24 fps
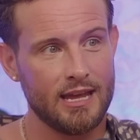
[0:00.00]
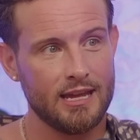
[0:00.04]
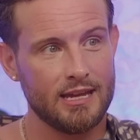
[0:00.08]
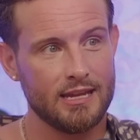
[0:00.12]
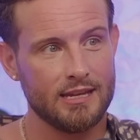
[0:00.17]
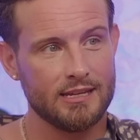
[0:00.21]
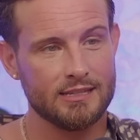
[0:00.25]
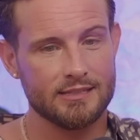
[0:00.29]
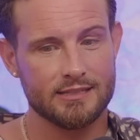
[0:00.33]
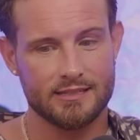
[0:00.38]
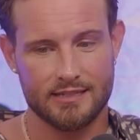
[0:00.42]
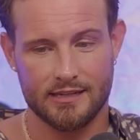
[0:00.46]
Every
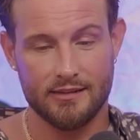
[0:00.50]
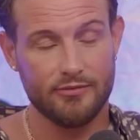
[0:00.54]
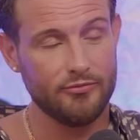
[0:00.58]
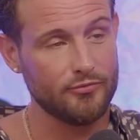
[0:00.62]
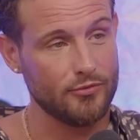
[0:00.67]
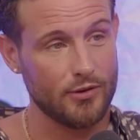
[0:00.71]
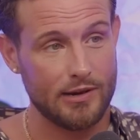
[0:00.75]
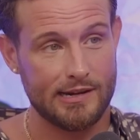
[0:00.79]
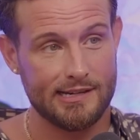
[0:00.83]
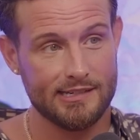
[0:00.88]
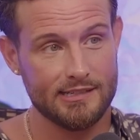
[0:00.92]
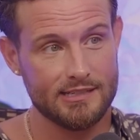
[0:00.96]
day is
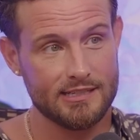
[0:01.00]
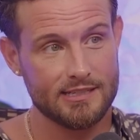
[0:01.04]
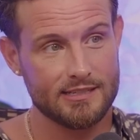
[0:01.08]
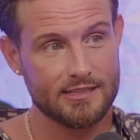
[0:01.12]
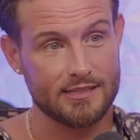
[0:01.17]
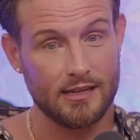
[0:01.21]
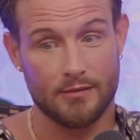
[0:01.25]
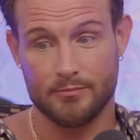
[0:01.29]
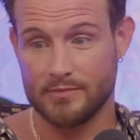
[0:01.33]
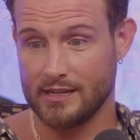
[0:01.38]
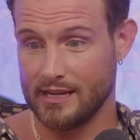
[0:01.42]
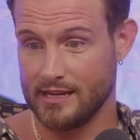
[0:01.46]
different.
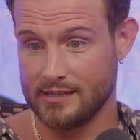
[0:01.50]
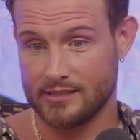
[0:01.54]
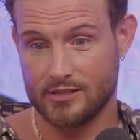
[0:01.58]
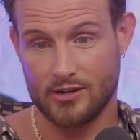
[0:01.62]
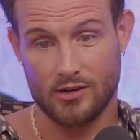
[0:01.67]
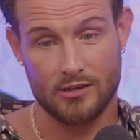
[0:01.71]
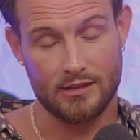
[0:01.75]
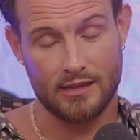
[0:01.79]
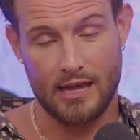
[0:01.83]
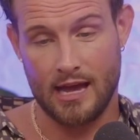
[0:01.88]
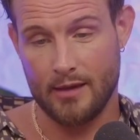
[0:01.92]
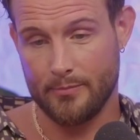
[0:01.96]
Some days are
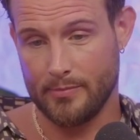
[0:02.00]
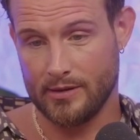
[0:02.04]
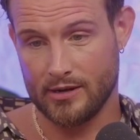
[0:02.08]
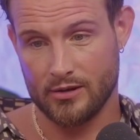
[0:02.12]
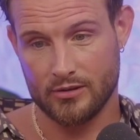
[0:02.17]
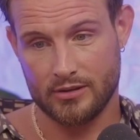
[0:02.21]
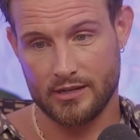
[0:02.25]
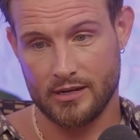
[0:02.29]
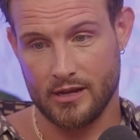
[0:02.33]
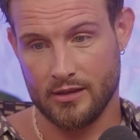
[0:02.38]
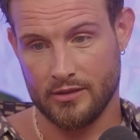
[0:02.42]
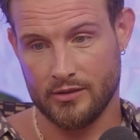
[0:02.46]
a lot
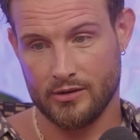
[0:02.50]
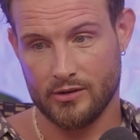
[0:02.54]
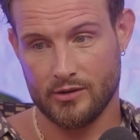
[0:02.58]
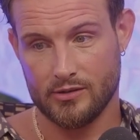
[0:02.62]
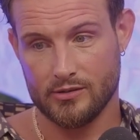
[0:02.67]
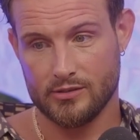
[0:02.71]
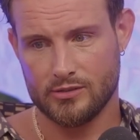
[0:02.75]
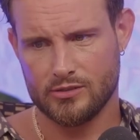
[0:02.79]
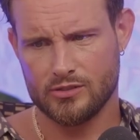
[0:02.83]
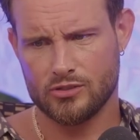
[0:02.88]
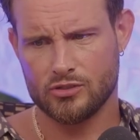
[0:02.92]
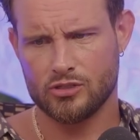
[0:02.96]
better than
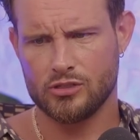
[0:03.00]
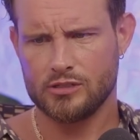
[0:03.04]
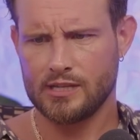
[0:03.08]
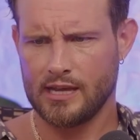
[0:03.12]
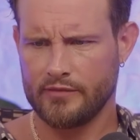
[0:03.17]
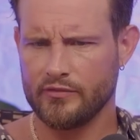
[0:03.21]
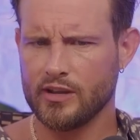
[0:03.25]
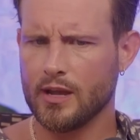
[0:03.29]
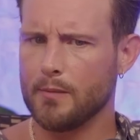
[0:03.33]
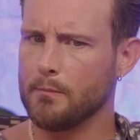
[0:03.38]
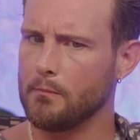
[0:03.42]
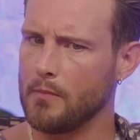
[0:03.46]
others. She's
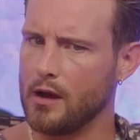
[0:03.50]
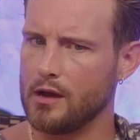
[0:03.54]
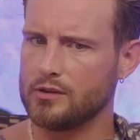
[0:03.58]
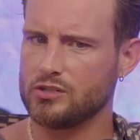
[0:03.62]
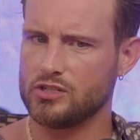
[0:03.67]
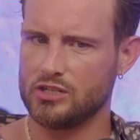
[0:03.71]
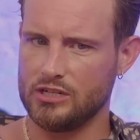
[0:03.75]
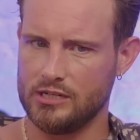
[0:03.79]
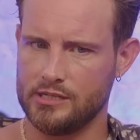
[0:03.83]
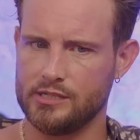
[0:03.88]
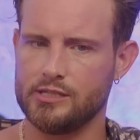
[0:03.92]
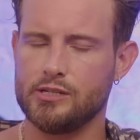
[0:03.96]
having a
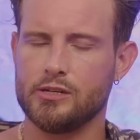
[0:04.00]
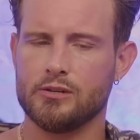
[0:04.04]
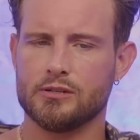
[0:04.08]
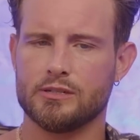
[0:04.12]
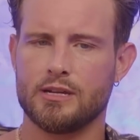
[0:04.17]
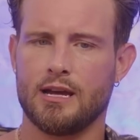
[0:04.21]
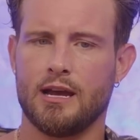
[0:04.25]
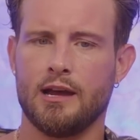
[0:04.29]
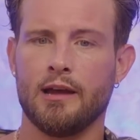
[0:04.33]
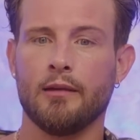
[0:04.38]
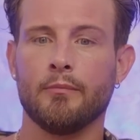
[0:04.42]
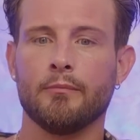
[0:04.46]
much easier
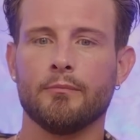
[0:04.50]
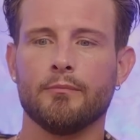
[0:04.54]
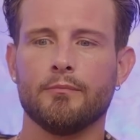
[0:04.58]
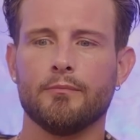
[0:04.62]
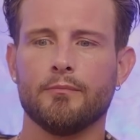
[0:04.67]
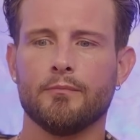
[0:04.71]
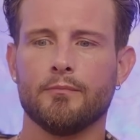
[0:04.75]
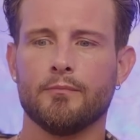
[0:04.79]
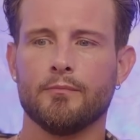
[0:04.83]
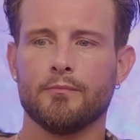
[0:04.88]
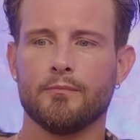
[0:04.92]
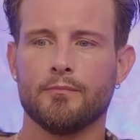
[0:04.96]
time
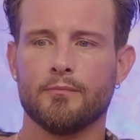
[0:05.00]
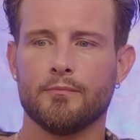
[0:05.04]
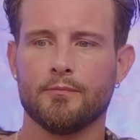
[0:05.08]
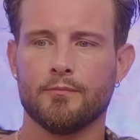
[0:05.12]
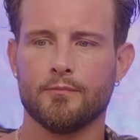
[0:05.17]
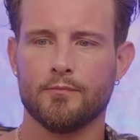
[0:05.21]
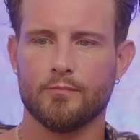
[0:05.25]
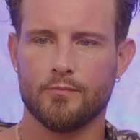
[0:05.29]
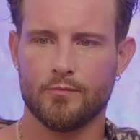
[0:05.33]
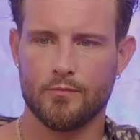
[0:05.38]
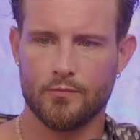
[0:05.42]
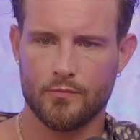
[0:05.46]

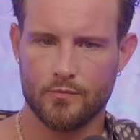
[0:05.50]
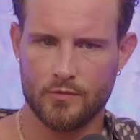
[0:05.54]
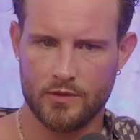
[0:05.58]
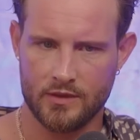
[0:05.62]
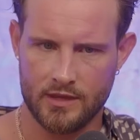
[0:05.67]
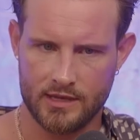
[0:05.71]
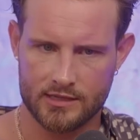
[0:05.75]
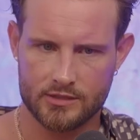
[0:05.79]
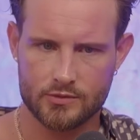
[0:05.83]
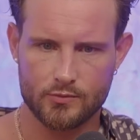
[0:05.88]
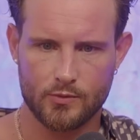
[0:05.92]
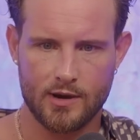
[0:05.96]

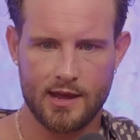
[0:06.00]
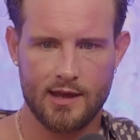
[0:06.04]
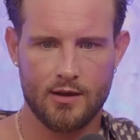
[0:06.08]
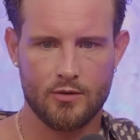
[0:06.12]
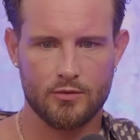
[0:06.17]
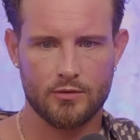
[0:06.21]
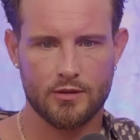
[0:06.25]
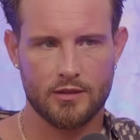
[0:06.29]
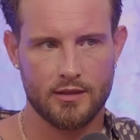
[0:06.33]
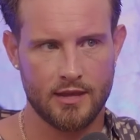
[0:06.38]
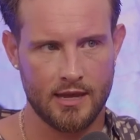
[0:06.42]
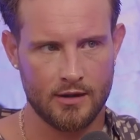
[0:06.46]
this
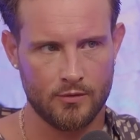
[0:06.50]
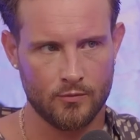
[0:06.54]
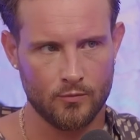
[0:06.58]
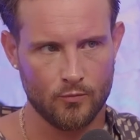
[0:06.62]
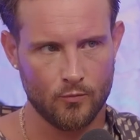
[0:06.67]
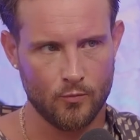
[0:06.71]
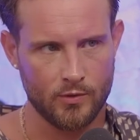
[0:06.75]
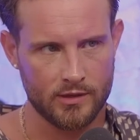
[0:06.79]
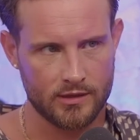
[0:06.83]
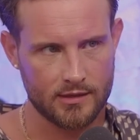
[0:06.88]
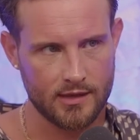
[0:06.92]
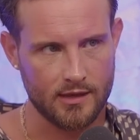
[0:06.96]
round
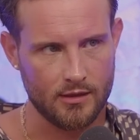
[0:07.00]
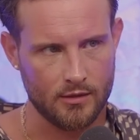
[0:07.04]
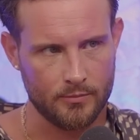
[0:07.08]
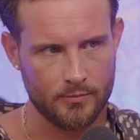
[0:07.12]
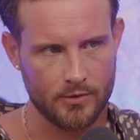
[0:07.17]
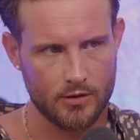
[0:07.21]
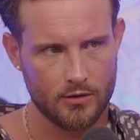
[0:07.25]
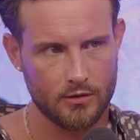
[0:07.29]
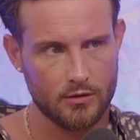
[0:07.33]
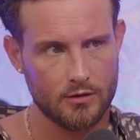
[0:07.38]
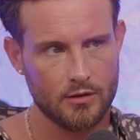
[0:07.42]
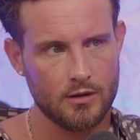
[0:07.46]
than with
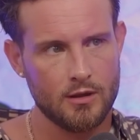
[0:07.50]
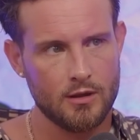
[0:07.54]
Kilmer.